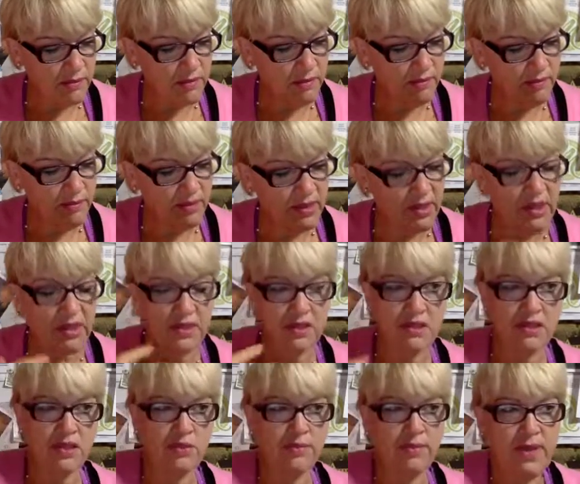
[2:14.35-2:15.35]

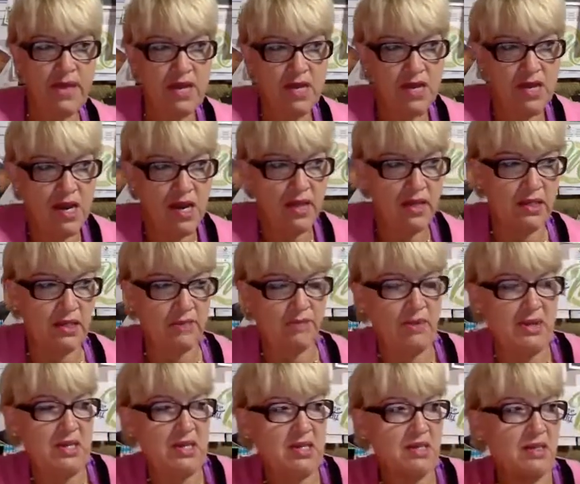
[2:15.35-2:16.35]
because they're being nice,
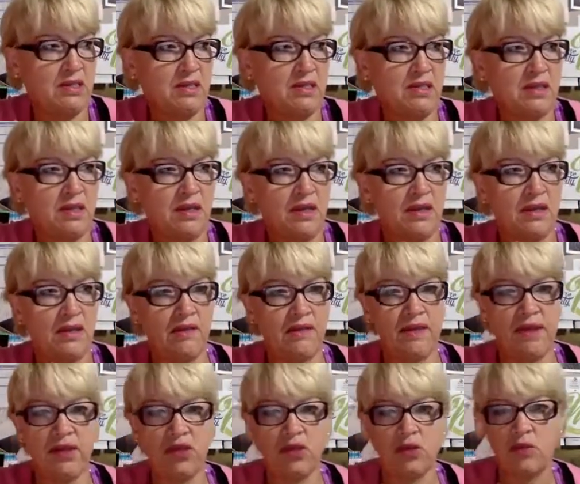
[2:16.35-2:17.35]
because
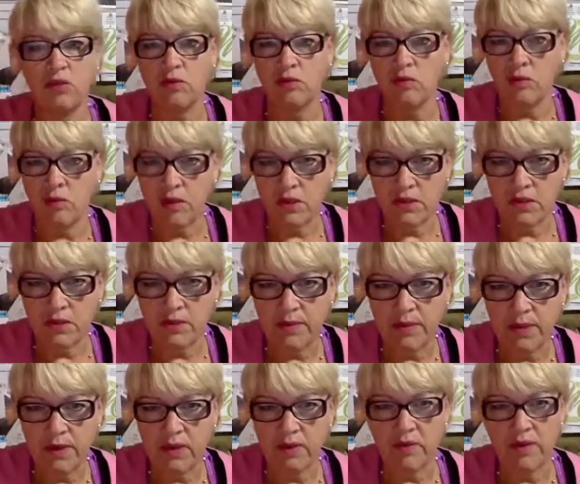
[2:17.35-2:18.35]
they don't want to
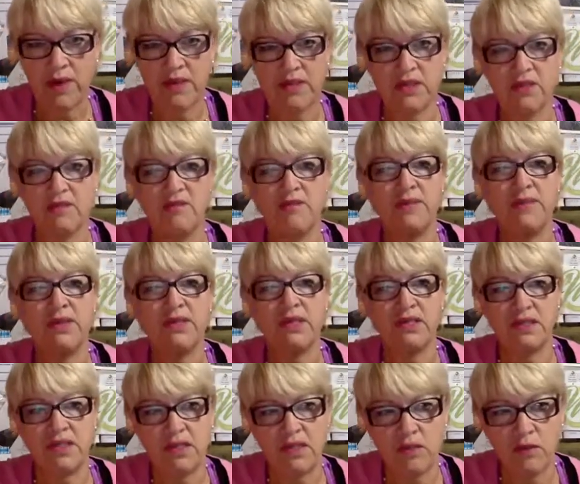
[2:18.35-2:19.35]
be aggressive,
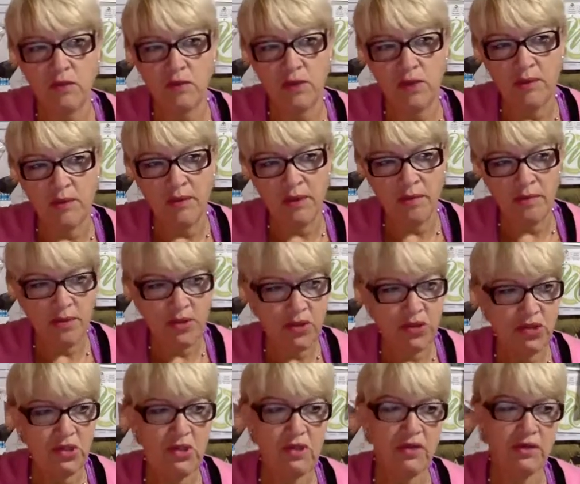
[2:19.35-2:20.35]
because they don't want to be
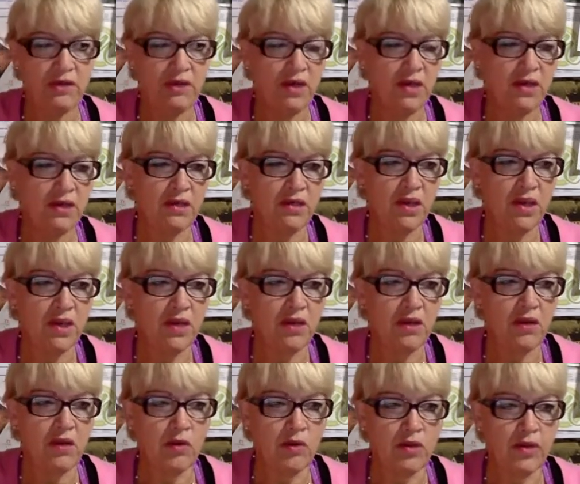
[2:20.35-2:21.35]
pushy, they're not
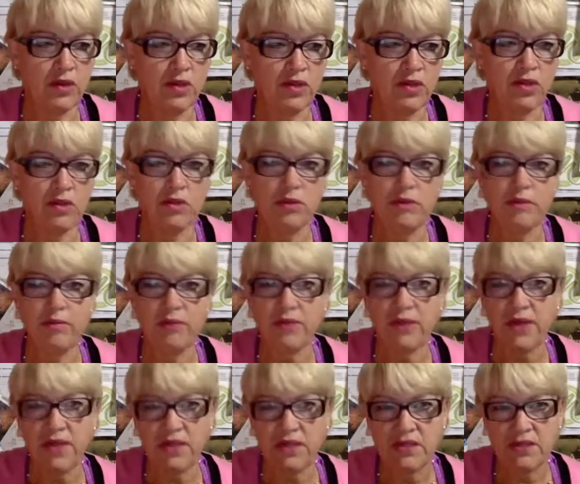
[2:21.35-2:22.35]
going to
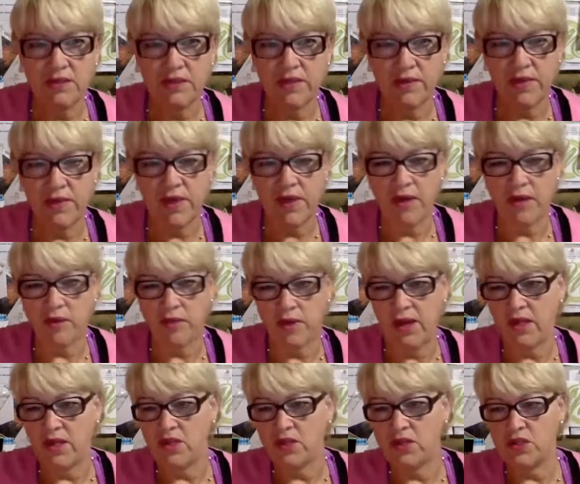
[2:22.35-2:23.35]
press for that
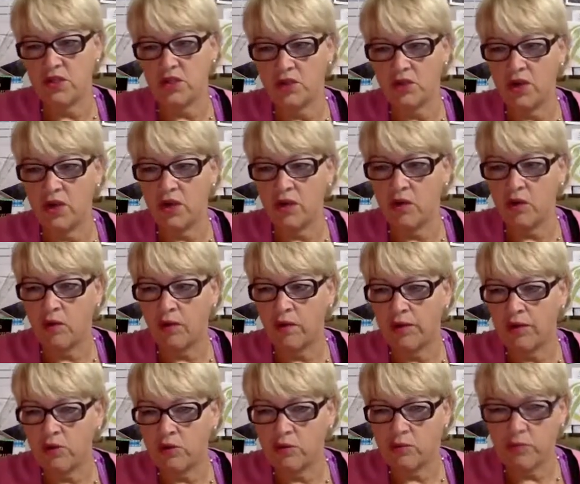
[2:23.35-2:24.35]
raise. They're not
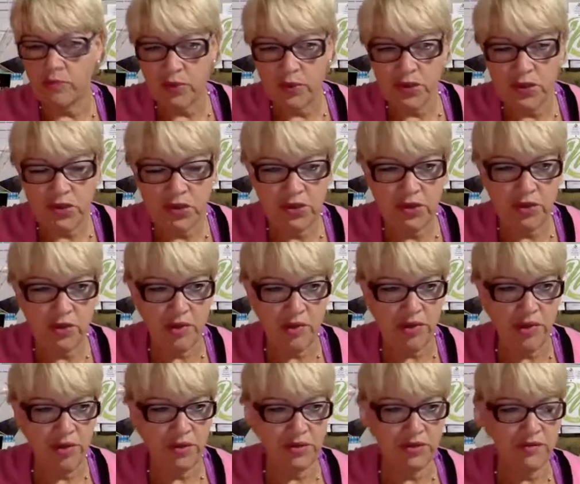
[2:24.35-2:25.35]
going to push their
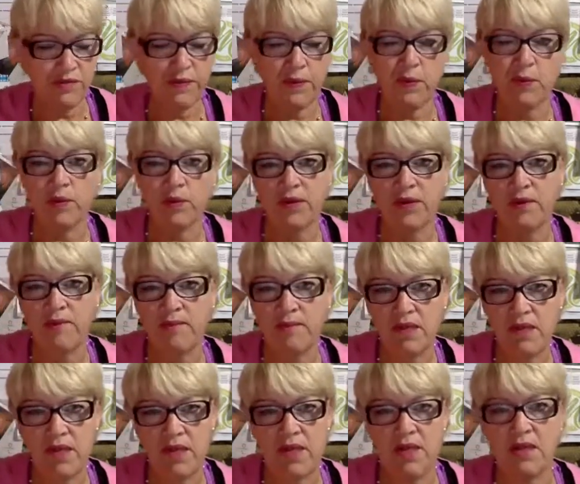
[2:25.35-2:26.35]
thoughts forward in
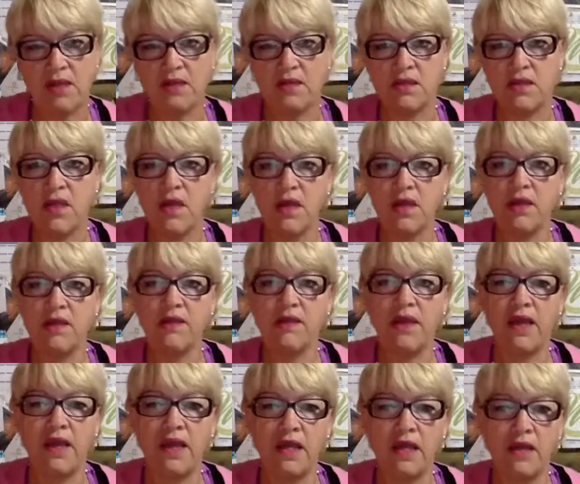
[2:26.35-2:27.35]
meetings.
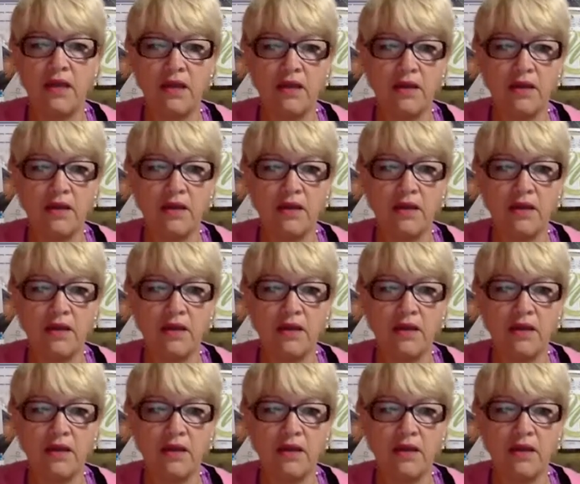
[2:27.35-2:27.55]
They